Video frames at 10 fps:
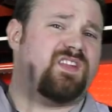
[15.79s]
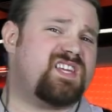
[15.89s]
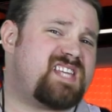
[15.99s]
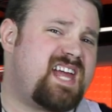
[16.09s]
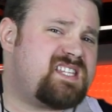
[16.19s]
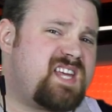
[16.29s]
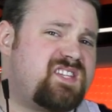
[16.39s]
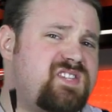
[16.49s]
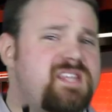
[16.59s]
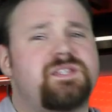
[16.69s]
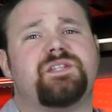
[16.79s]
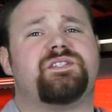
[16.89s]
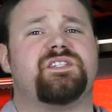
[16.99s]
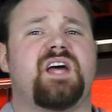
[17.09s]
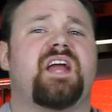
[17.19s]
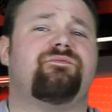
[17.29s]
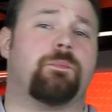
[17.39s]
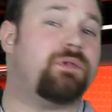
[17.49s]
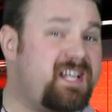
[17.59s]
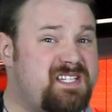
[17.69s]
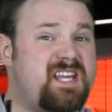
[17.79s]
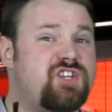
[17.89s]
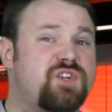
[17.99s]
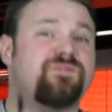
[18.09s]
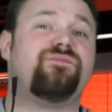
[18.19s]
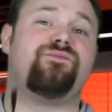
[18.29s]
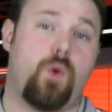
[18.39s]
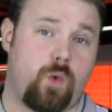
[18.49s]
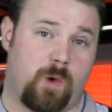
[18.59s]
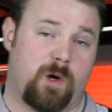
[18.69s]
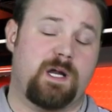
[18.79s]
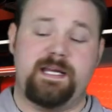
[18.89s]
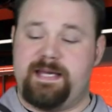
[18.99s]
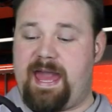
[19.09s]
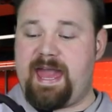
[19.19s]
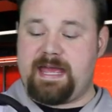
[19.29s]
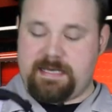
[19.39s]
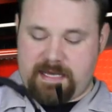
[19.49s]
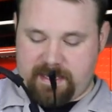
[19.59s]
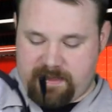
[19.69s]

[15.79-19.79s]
This headset says that it's designed for PlayStation 4 and